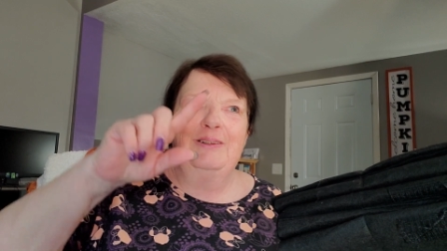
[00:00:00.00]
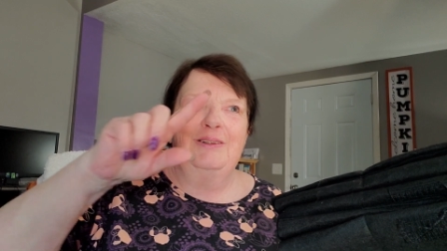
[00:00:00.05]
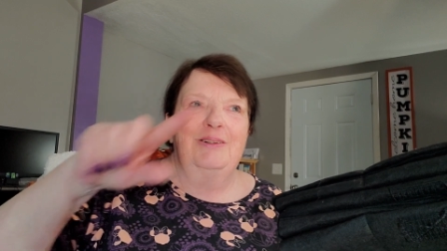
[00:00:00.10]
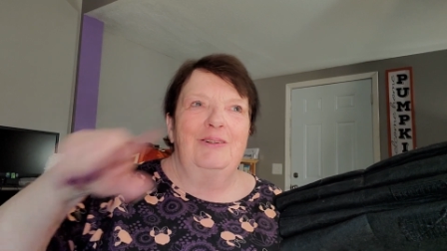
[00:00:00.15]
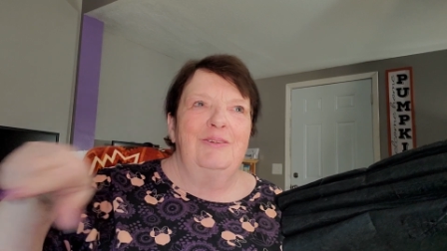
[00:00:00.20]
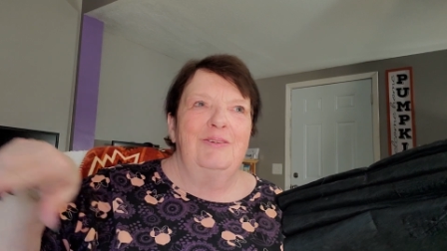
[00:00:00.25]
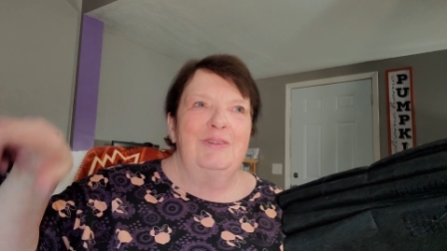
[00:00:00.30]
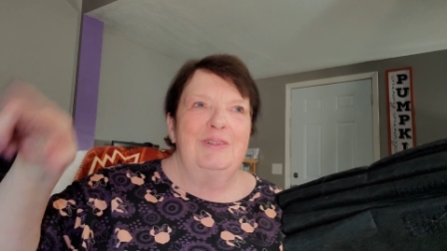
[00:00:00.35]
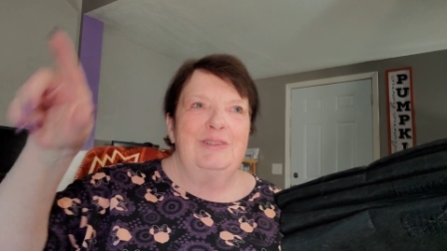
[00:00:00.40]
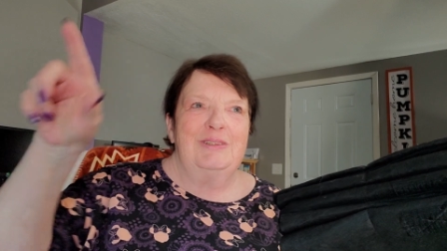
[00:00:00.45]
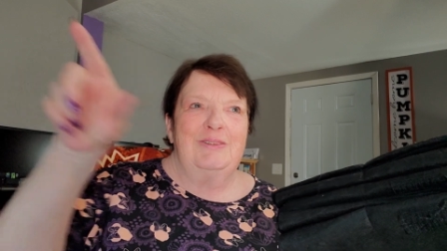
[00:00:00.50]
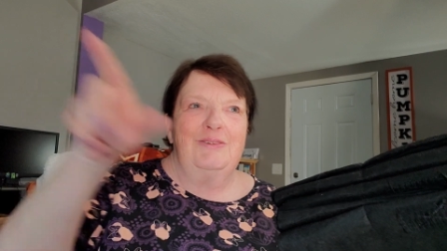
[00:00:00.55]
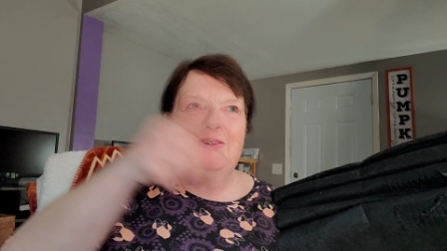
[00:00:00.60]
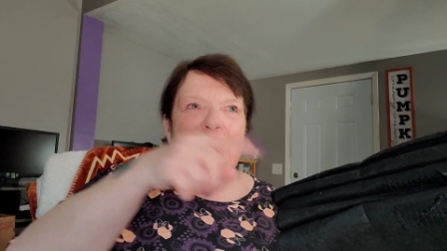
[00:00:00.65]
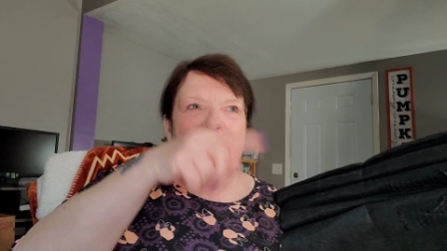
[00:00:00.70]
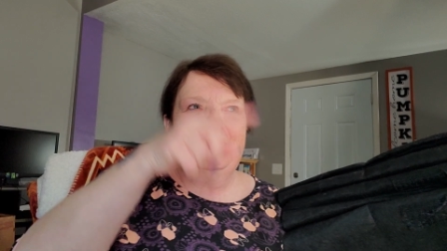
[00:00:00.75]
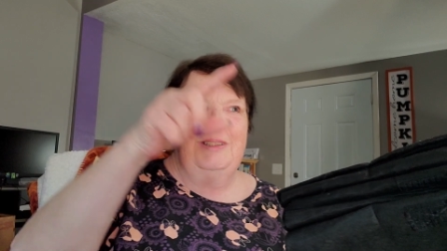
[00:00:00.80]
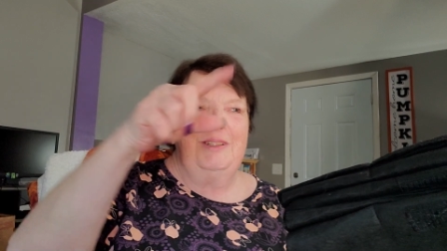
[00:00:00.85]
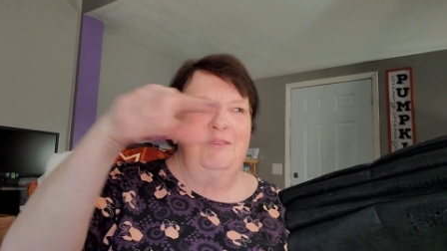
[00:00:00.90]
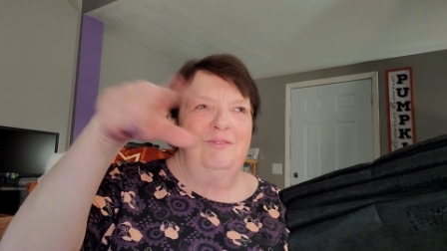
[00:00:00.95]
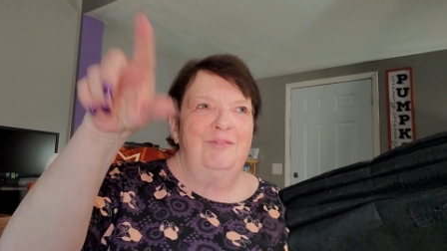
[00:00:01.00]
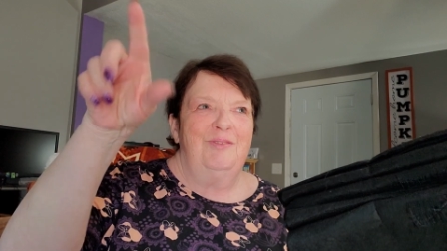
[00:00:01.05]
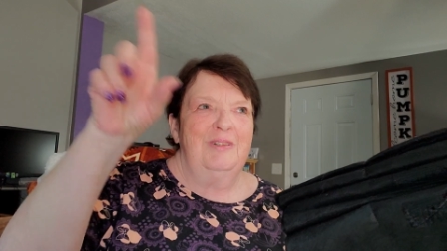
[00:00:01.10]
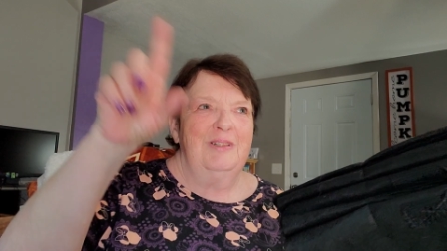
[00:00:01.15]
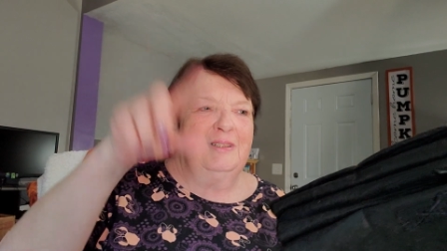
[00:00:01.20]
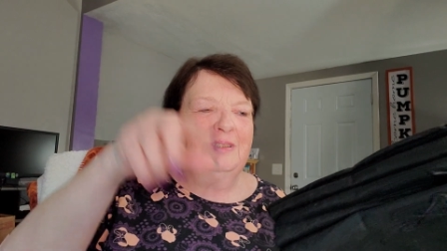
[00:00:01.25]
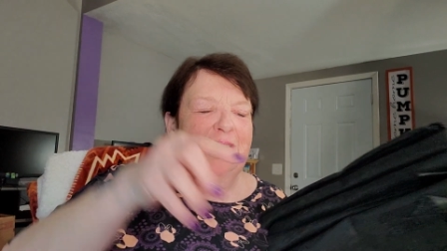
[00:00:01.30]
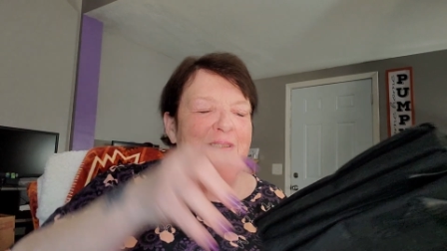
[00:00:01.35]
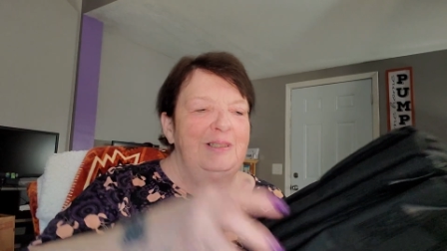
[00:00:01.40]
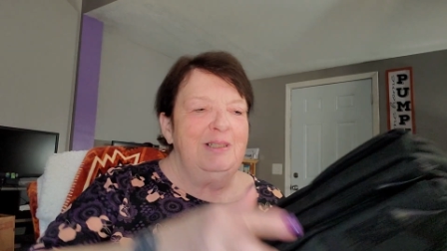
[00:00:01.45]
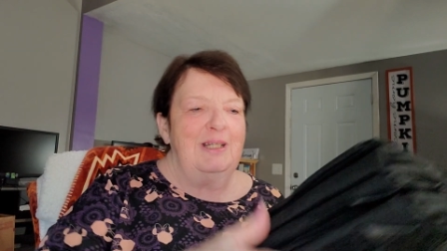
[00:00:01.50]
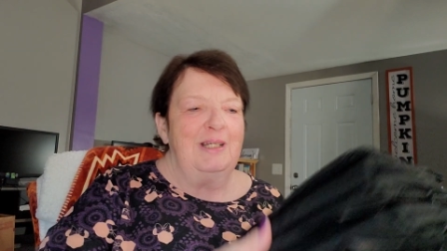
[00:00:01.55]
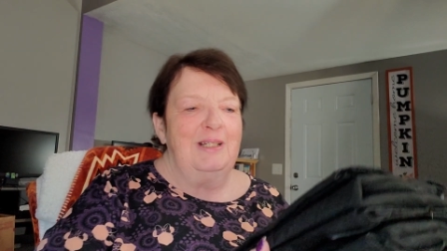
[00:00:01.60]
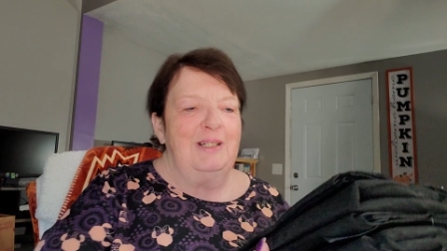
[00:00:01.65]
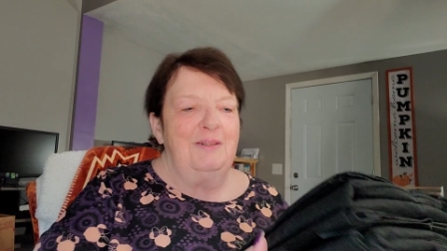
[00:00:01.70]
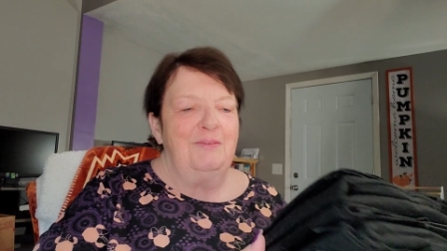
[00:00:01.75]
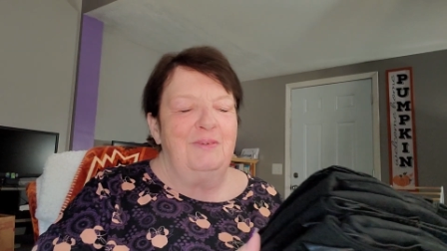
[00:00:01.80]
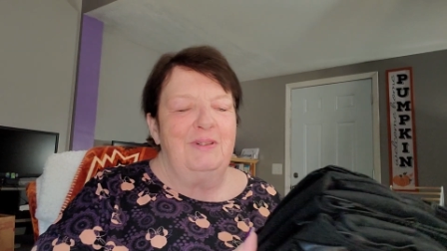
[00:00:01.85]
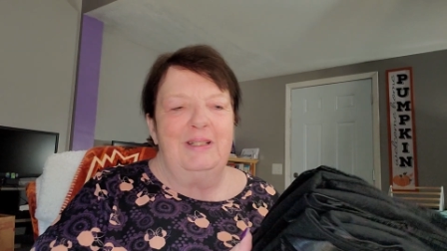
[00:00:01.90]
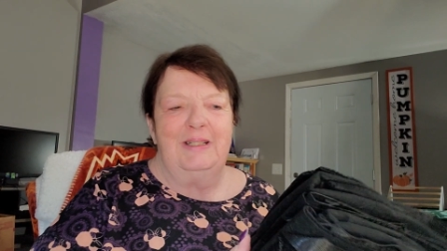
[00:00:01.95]
The crisscrossy fence.
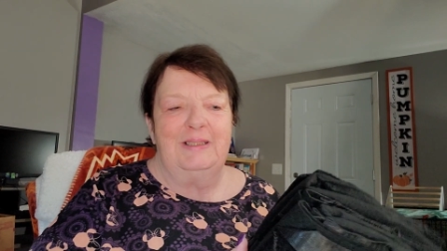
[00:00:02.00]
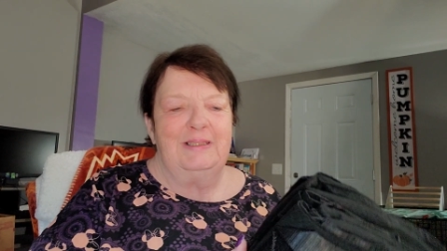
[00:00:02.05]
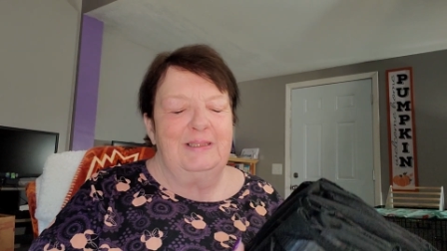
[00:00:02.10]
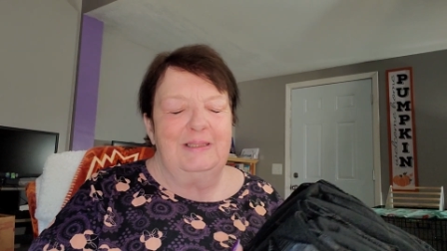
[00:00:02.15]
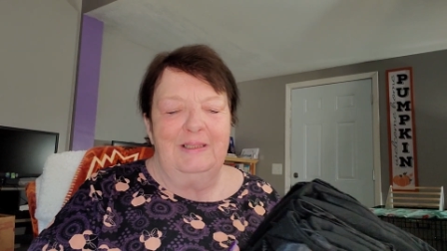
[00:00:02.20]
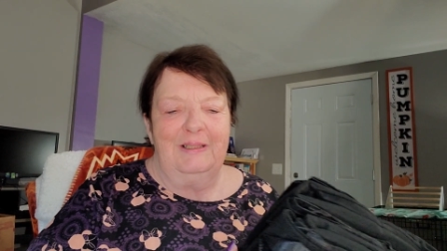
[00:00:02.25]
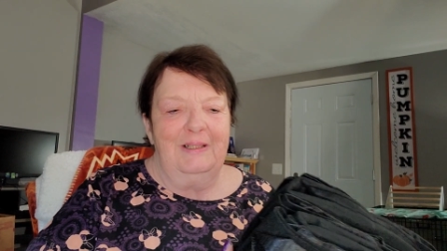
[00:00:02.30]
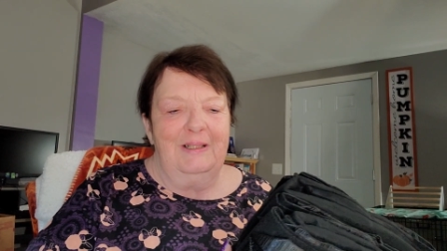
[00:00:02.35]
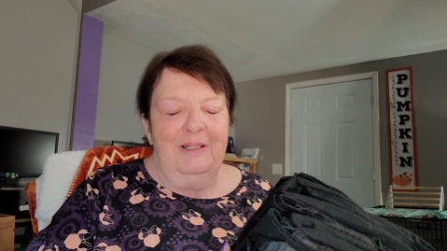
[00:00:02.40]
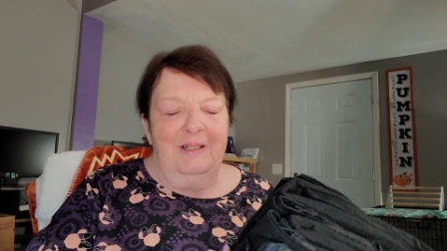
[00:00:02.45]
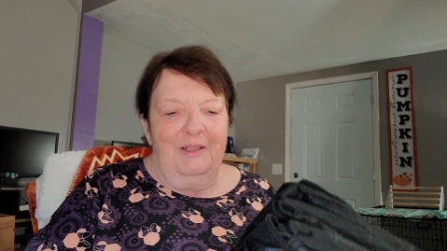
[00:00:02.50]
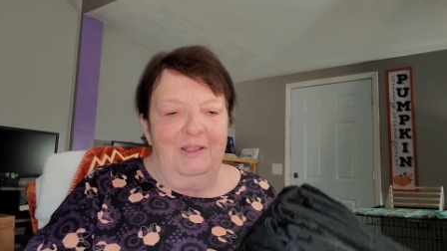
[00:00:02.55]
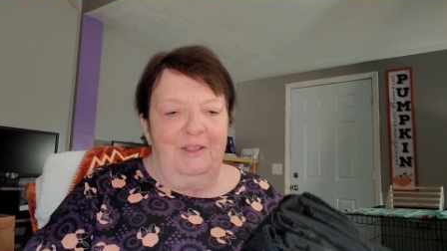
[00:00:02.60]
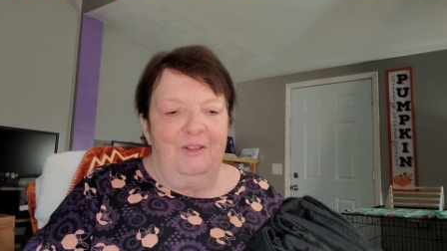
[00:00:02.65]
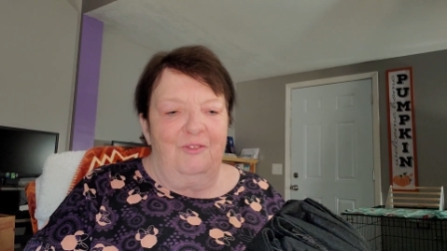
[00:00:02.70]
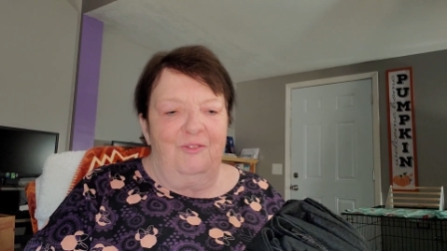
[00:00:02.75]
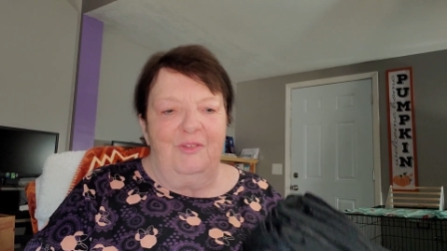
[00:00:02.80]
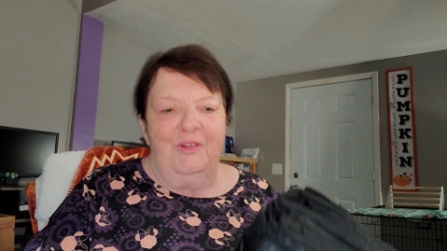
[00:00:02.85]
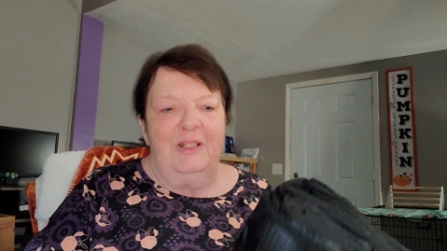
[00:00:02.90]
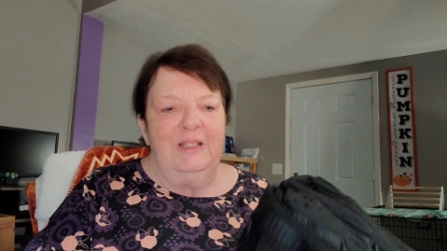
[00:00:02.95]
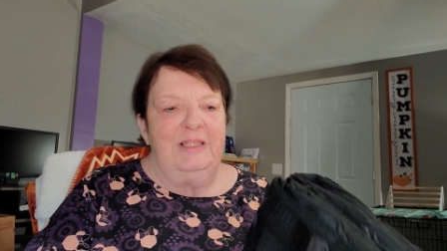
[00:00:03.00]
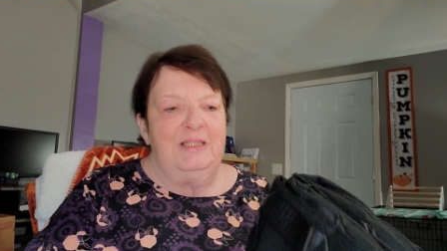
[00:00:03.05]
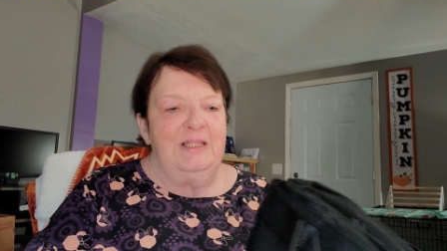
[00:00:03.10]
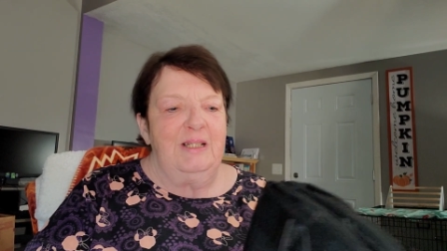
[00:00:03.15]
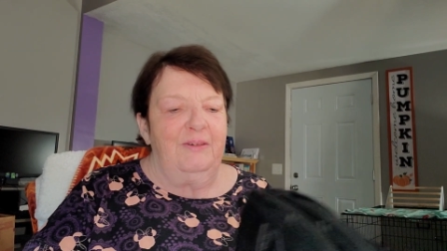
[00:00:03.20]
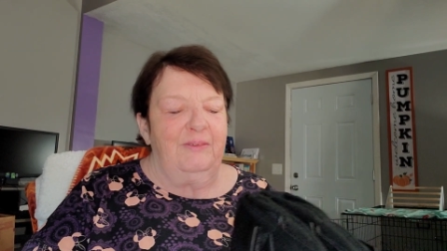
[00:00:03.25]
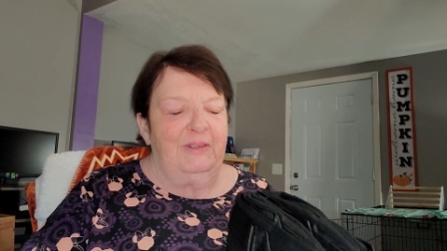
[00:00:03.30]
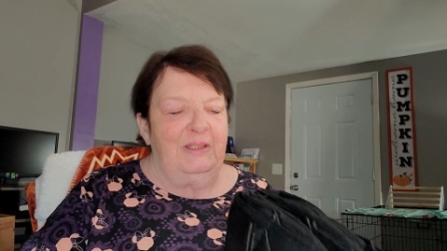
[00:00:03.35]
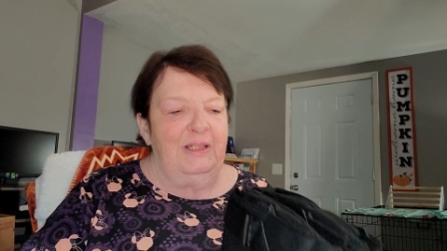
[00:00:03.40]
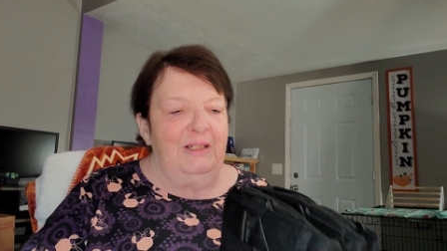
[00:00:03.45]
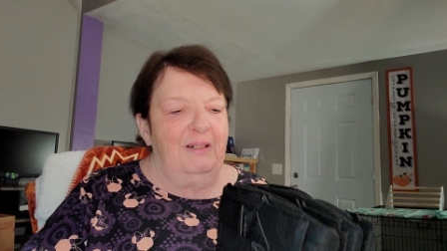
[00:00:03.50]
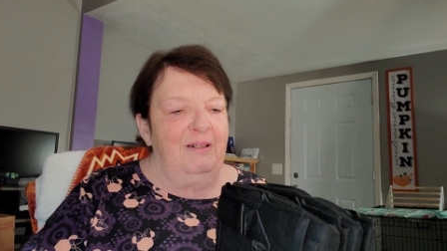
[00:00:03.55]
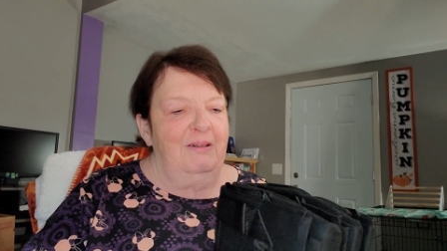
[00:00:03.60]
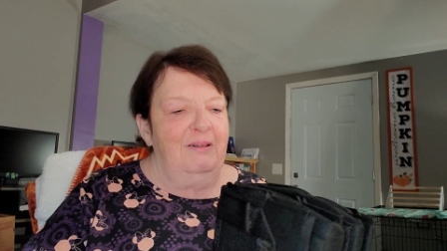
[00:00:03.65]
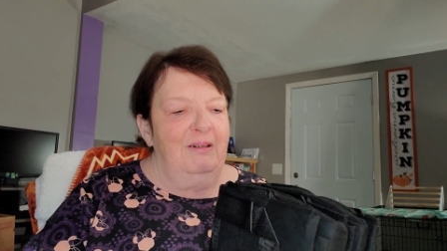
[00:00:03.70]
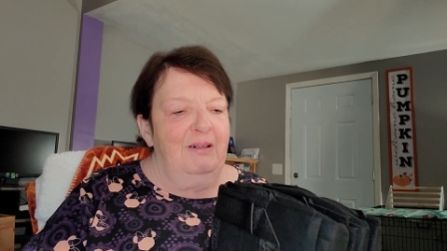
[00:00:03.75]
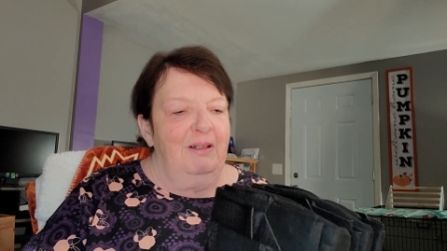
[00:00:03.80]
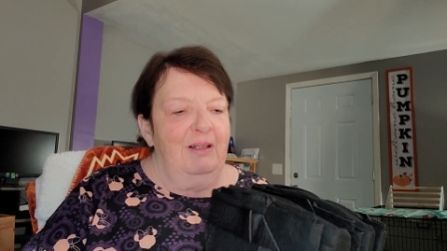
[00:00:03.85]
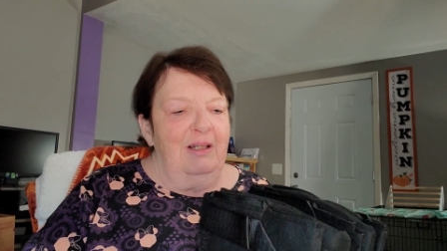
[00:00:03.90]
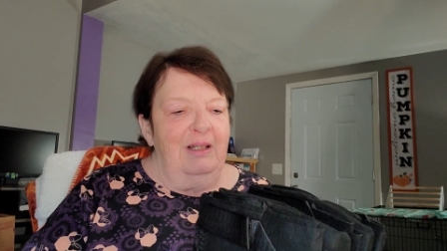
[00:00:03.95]
Anyways, the fence out
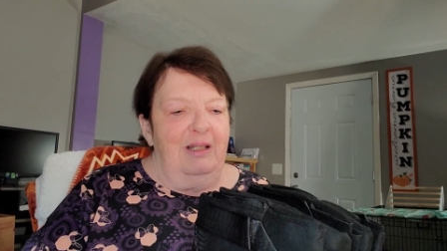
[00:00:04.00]
there.